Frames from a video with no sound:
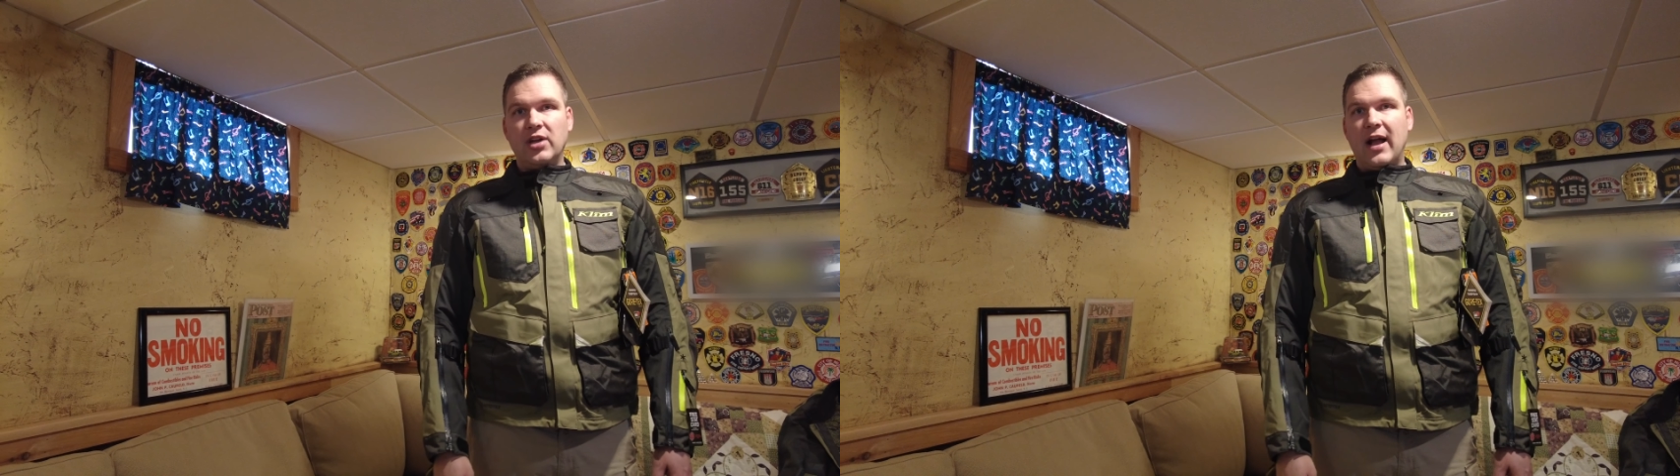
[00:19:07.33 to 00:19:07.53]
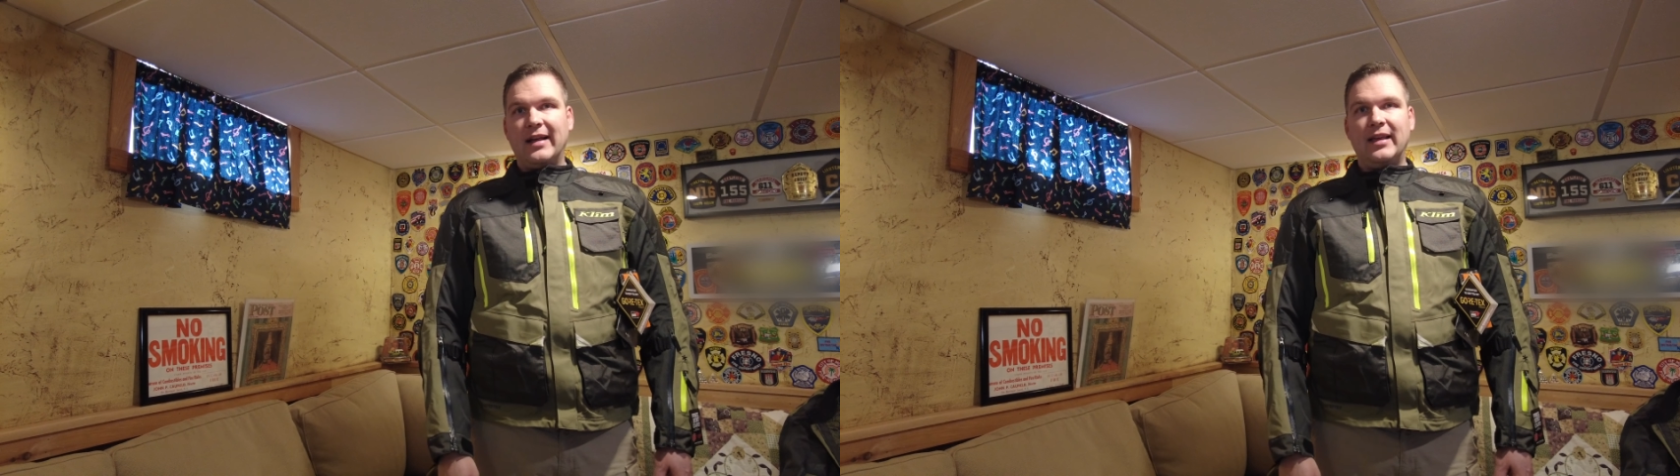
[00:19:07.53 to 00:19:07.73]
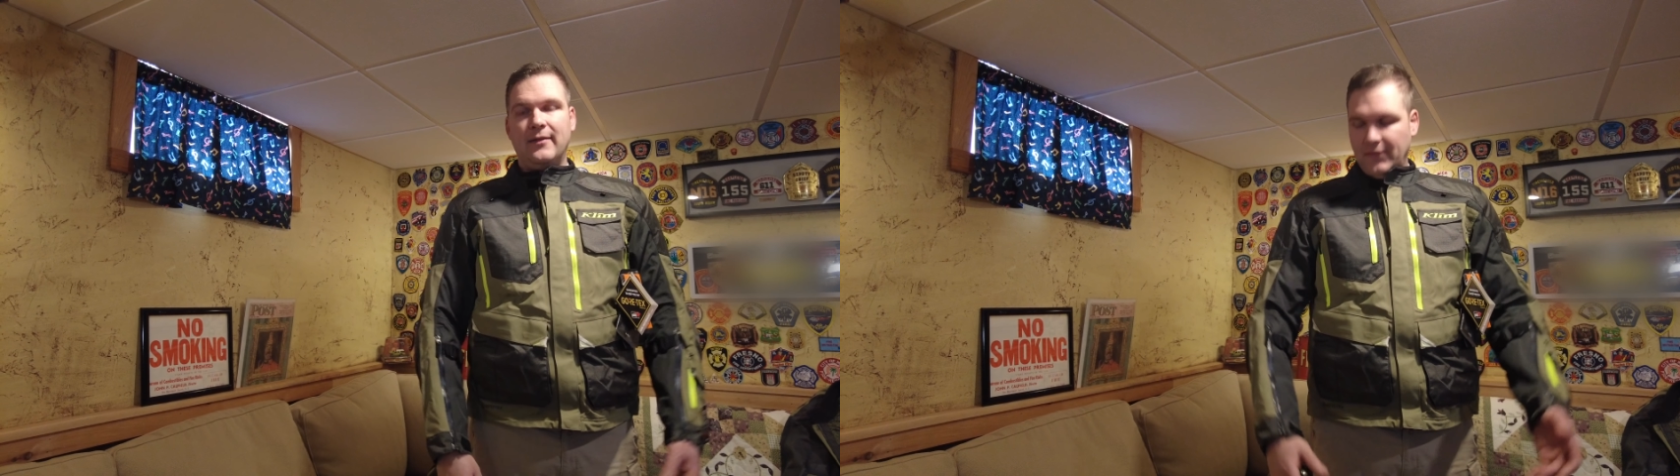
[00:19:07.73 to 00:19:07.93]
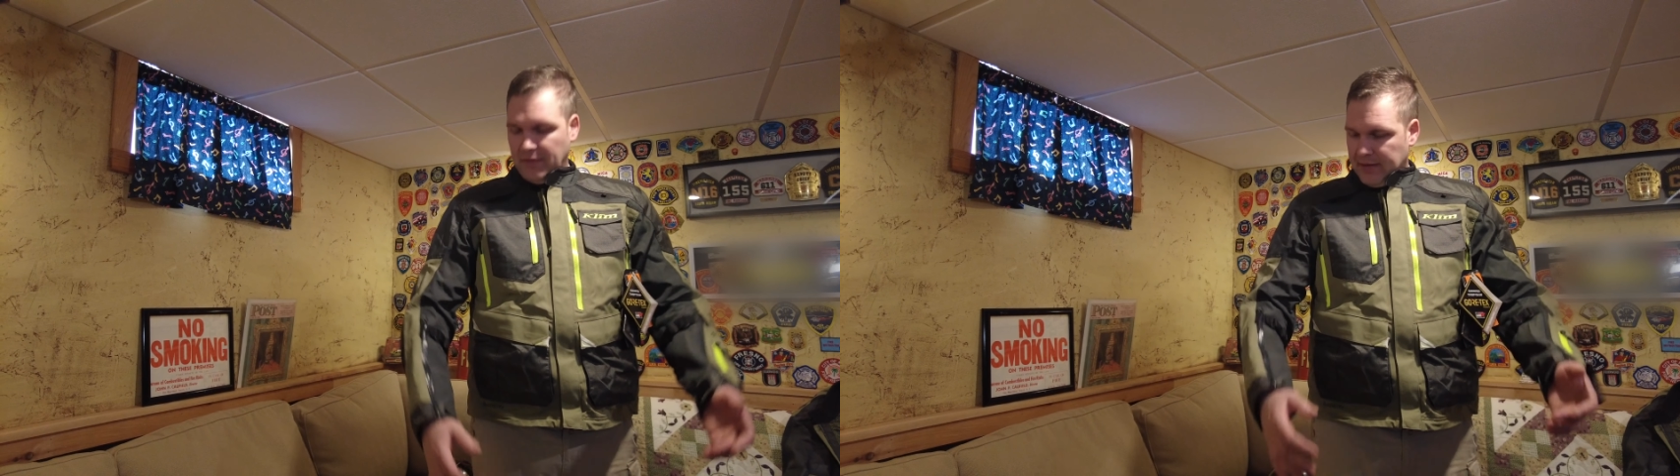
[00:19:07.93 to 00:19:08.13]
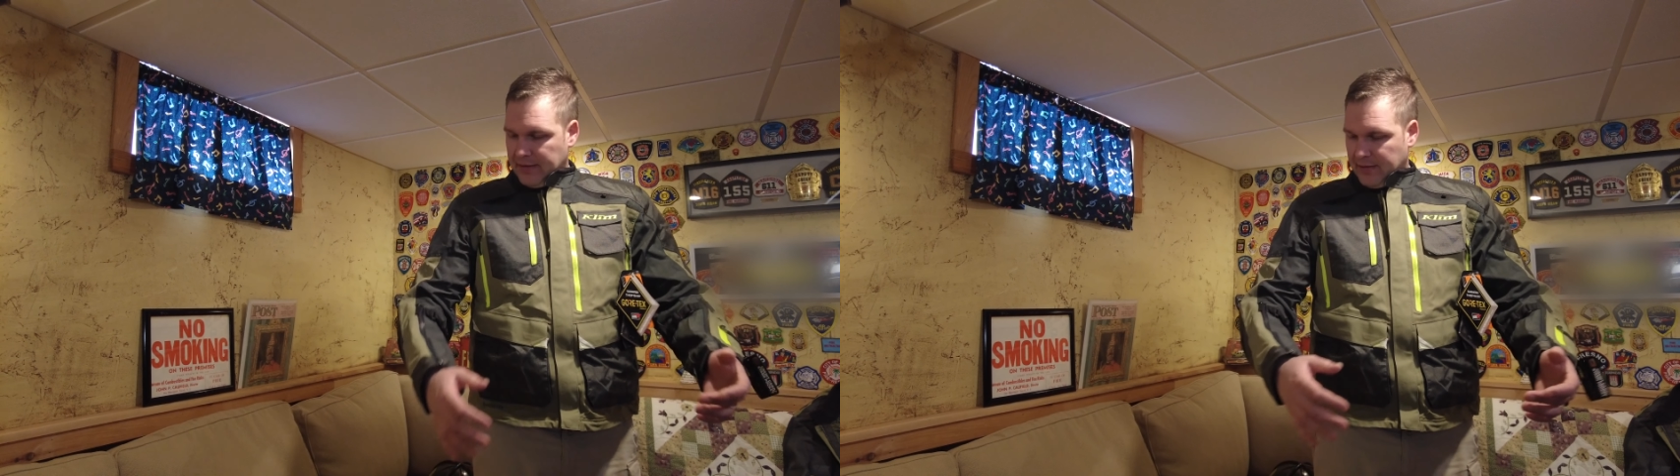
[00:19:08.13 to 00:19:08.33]
jacket.
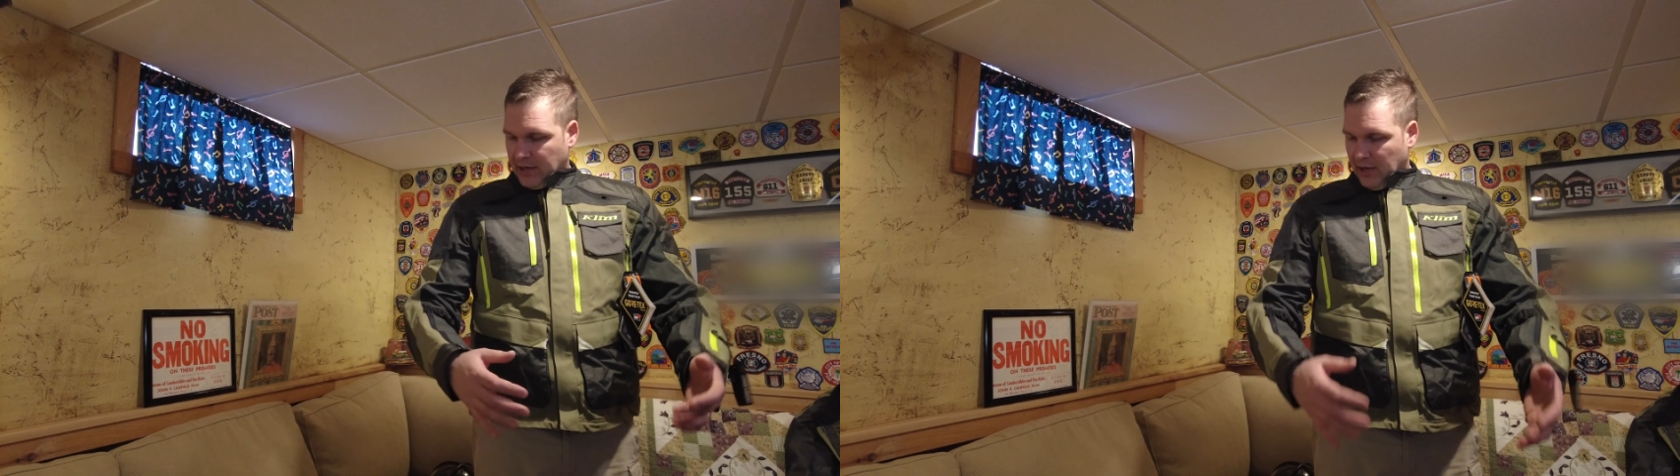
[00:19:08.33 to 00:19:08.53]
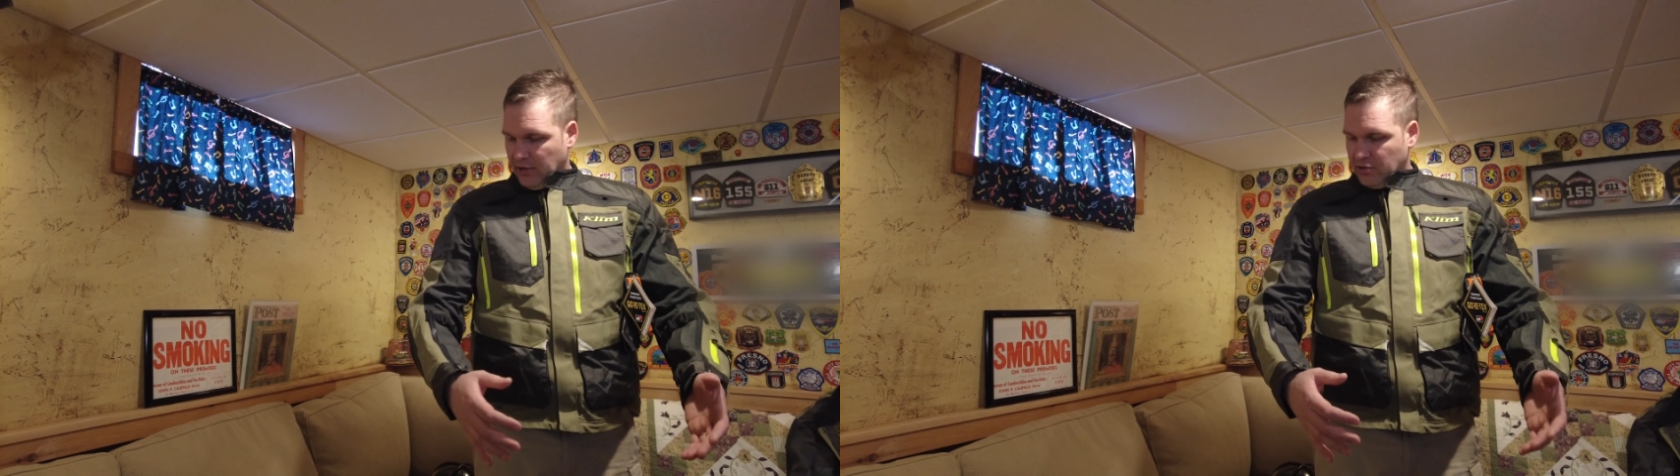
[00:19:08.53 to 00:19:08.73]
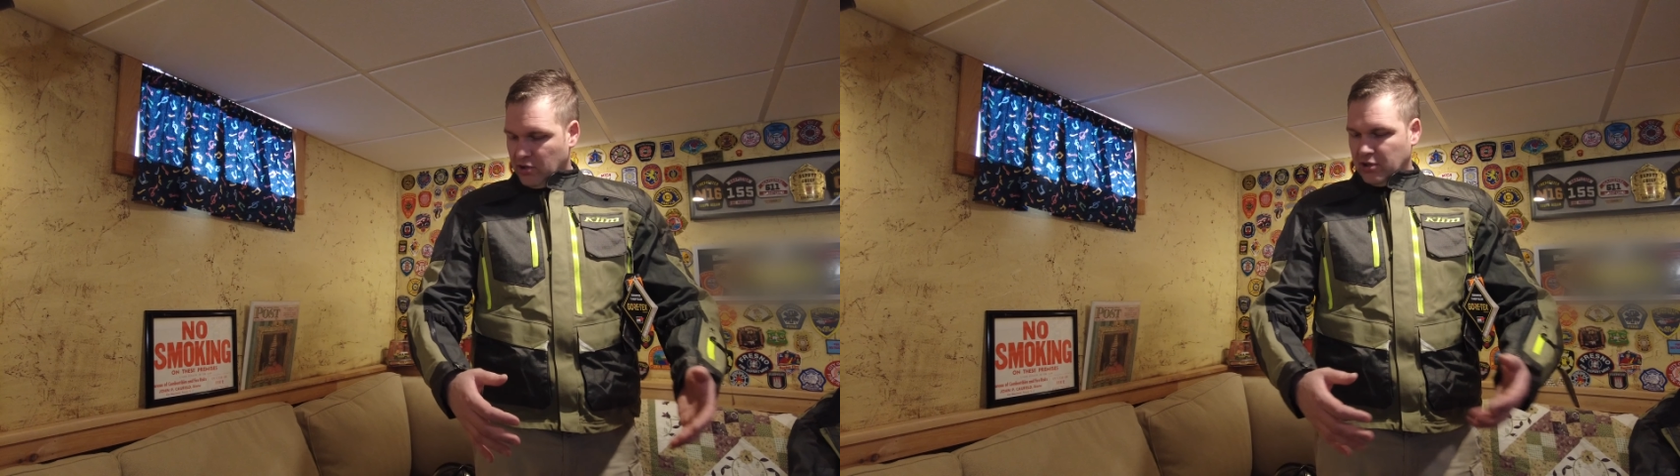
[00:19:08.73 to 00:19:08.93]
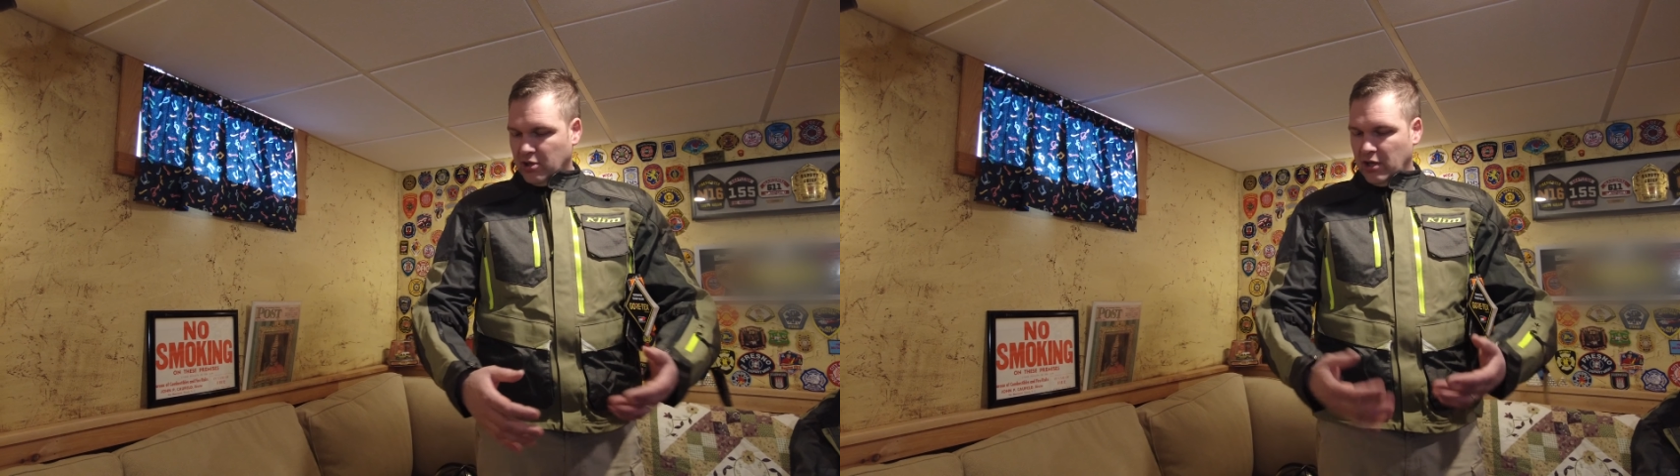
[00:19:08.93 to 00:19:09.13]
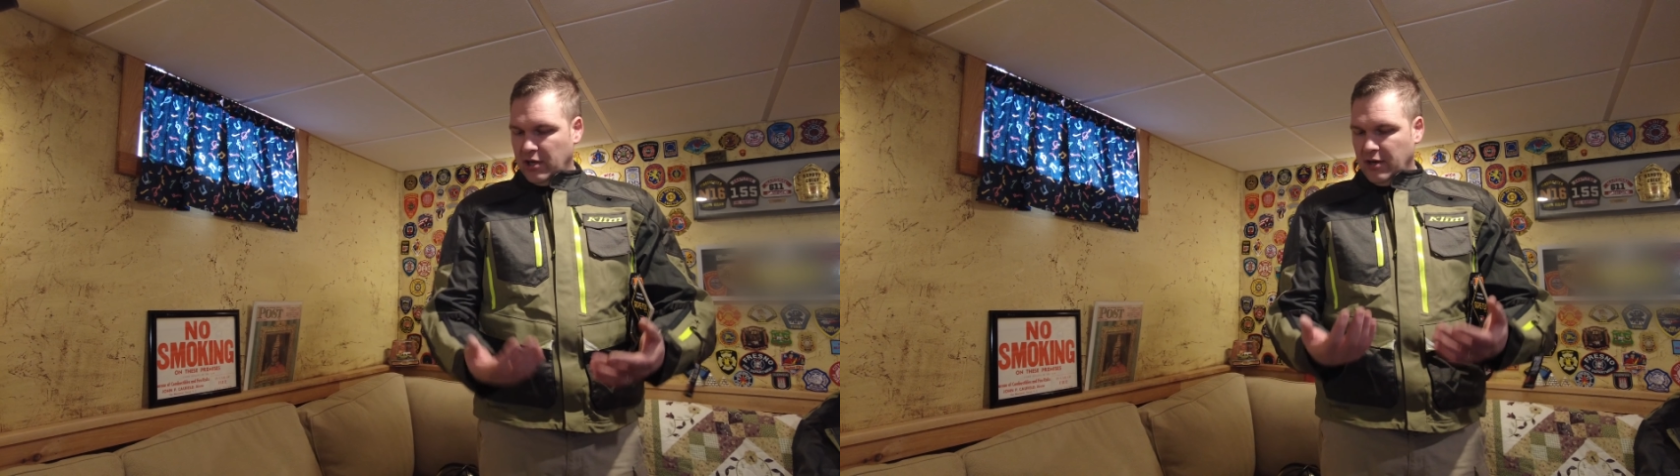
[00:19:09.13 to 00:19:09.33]
The colors look
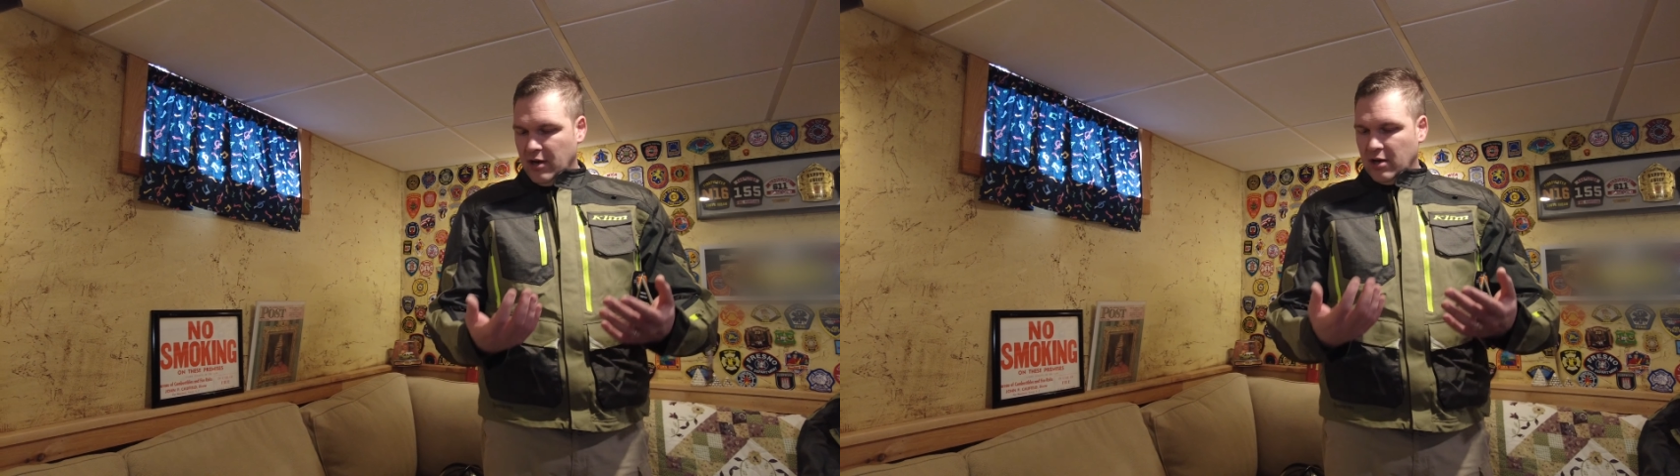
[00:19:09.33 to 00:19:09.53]
good.